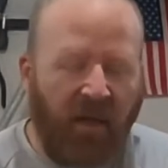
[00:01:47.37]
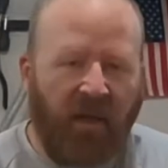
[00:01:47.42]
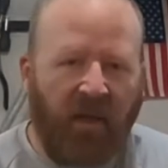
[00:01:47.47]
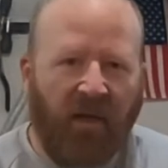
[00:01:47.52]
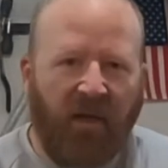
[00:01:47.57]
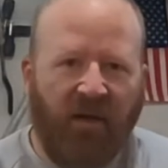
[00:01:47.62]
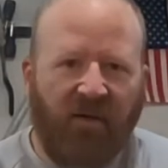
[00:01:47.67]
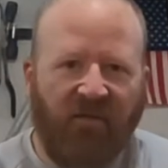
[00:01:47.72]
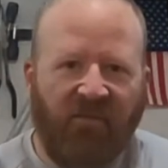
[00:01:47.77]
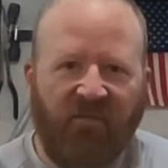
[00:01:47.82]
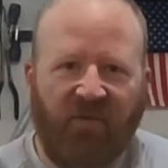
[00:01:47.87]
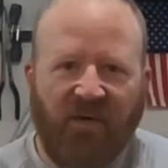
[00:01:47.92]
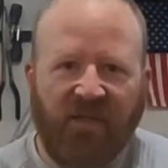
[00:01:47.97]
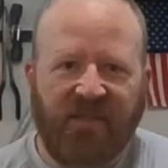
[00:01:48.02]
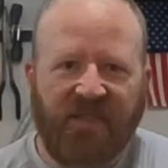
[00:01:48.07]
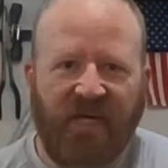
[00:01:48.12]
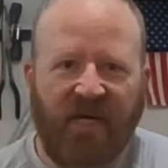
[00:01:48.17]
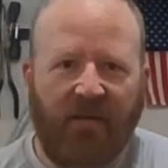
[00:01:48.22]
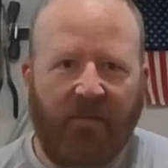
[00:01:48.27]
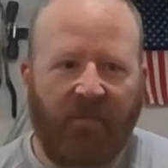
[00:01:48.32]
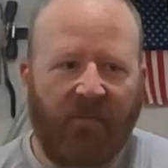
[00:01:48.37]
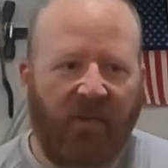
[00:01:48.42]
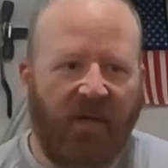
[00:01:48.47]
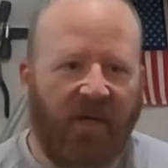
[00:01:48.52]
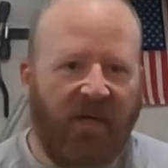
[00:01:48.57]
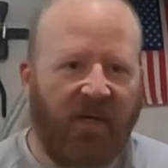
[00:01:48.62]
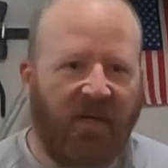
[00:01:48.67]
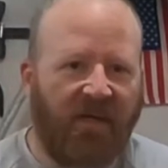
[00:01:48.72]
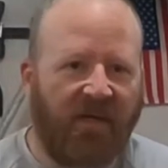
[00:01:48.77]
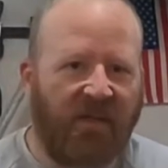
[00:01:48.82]
Uh, the first step
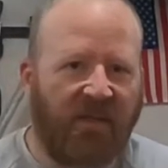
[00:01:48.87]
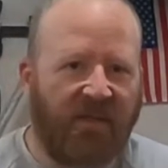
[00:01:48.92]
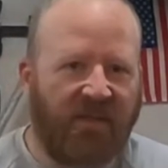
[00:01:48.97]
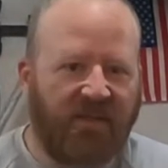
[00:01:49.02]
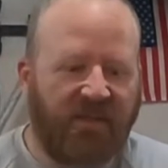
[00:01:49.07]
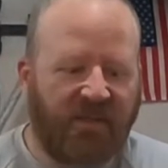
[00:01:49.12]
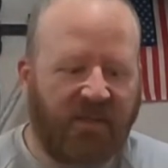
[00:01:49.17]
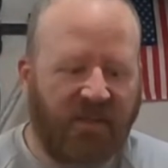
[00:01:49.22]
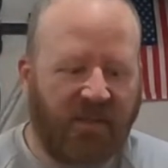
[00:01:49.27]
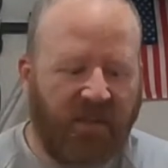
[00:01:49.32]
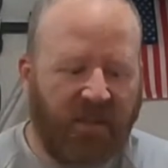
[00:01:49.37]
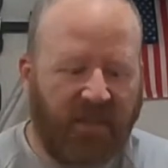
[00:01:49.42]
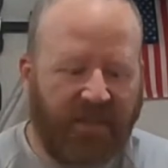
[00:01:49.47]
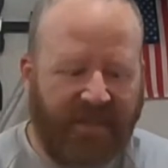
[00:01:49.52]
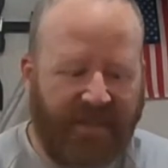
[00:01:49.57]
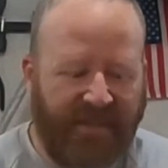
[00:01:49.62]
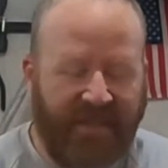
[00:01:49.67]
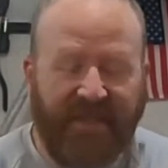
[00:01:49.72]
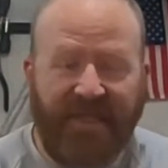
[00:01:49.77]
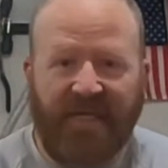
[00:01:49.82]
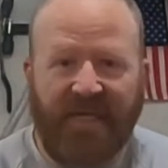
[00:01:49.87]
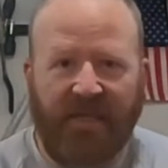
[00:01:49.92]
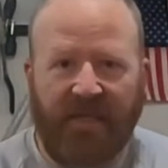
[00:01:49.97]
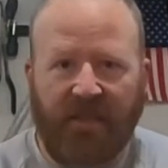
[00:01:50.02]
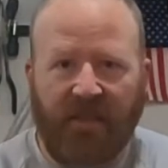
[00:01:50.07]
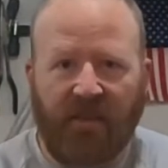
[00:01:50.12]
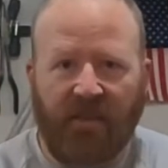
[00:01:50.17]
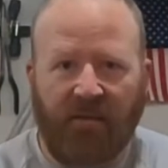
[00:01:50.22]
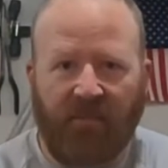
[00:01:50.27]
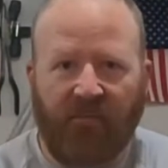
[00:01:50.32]
is
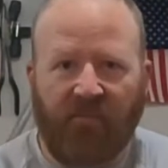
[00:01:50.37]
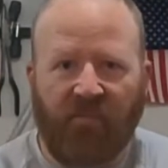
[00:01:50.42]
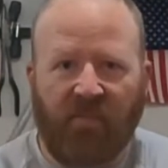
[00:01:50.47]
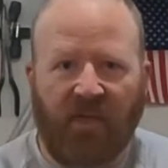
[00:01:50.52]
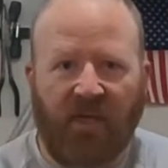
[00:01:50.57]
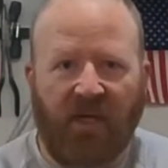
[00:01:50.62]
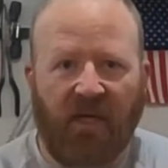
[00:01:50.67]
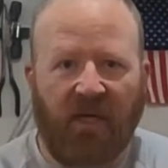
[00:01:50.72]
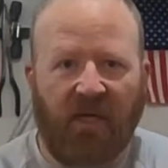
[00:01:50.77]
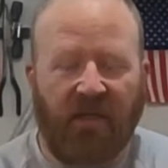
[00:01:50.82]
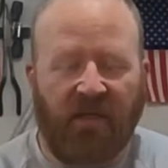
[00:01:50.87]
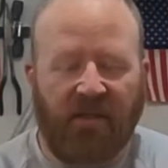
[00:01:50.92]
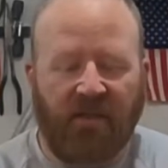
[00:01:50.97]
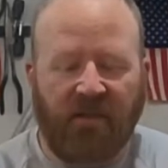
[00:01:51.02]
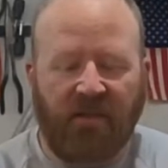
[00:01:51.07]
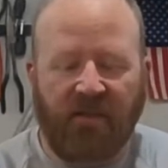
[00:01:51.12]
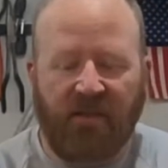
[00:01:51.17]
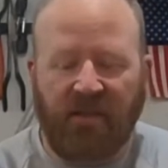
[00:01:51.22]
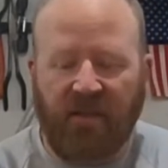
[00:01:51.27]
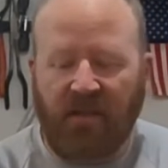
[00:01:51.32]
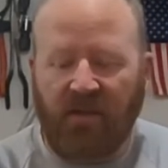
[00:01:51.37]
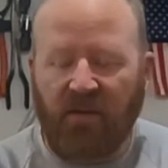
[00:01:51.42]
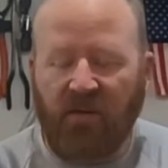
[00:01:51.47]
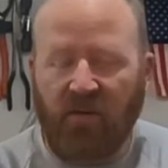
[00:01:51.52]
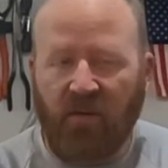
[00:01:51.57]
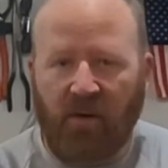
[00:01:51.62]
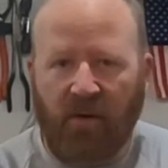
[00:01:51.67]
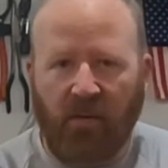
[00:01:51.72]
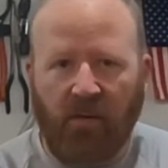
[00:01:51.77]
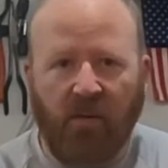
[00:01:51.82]
cleaning uh, the
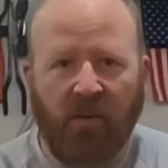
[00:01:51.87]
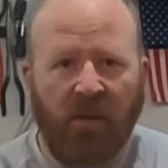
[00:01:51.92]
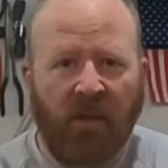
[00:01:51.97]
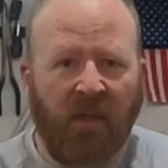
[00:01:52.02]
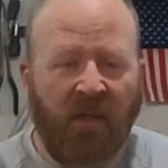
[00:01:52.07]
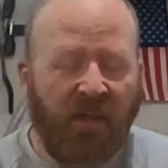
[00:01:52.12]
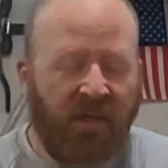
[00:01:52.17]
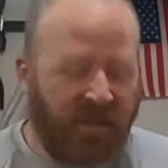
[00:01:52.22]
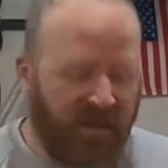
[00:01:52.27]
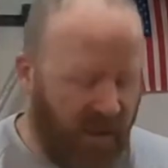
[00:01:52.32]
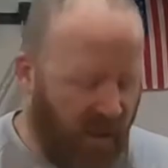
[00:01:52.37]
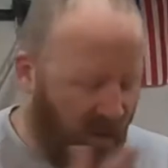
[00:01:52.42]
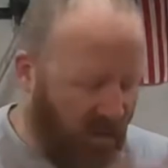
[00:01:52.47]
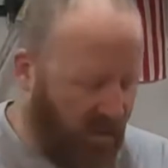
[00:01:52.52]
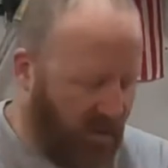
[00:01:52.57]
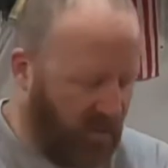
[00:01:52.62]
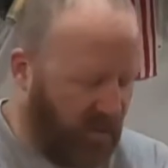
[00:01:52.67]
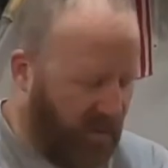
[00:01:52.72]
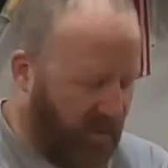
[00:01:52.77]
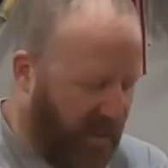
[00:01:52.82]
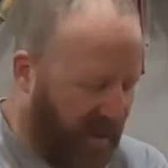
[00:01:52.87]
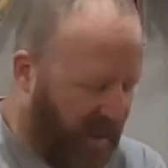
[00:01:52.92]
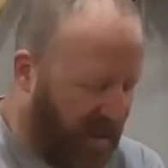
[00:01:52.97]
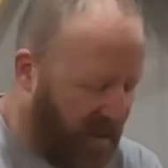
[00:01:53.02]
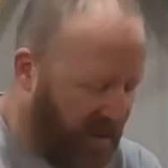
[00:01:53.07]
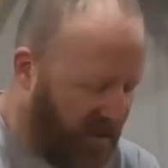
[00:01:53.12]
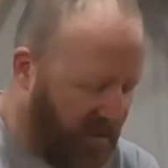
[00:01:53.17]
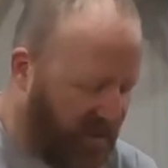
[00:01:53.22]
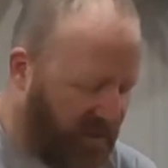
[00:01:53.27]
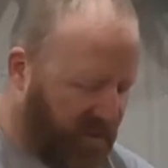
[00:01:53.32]
grill. So we got
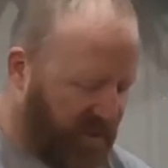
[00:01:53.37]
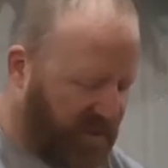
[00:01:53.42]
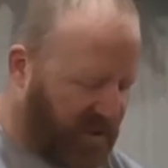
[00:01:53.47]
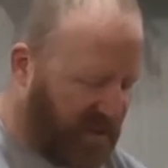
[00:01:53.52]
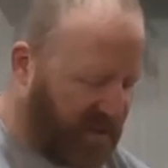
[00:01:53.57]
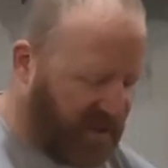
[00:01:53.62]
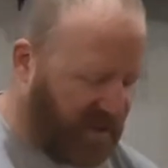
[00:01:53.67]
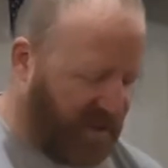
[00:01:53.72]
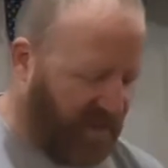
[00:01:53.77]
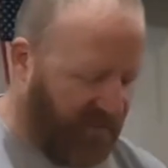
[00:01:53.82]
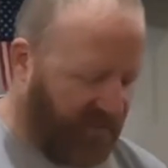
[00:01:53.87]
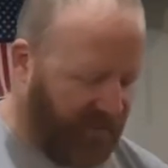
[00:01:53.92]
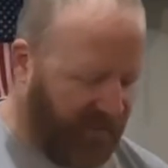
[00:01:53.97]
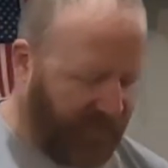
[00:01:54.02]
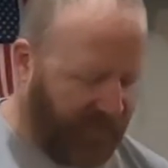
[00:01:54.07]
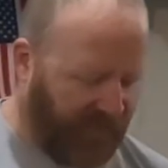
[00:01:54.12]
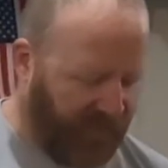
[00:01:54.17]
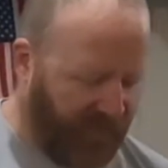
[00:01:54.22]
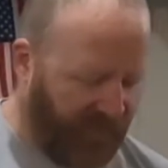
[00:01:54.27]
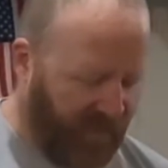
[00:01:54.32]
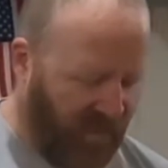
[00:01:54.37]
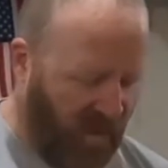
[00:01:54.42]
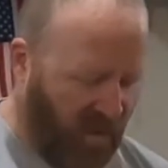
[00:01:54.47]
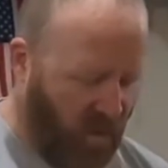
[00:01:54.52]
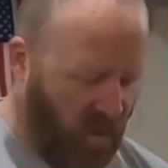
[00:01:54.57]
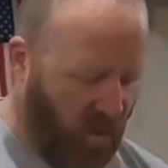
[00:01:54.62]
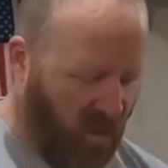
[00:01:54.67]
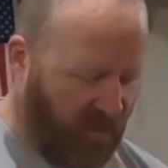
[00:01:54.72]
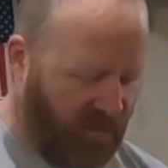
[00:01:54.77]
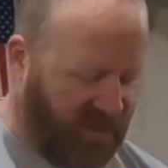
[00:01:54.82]
here just some
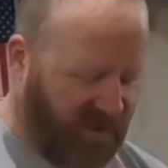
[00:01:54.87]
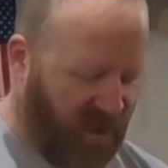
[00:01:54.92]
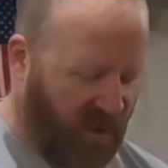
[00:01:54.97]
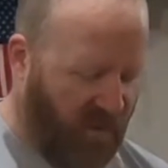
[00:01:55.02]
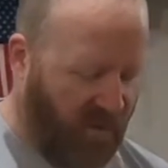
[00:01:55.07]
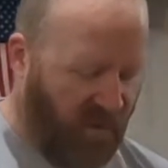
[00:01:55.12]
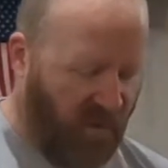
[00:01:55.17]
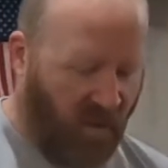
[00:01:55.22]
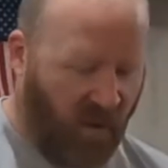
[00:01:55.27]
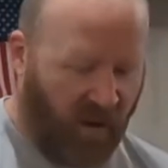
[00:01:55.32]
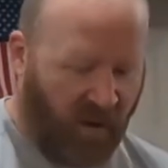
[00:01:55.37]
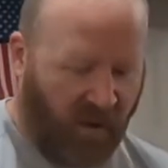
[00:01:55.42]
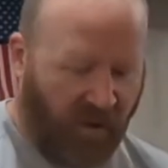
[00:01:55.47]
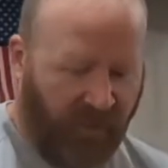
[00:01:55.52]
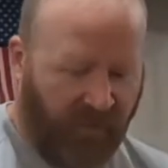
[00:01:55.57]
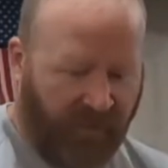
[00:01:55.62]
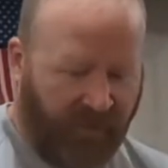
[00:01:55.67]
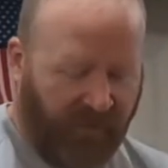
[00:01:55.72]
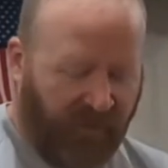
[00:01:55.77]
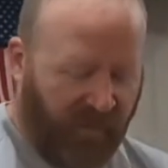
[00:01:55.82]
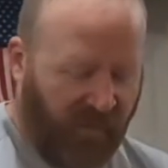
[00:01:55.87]
warm soapy water.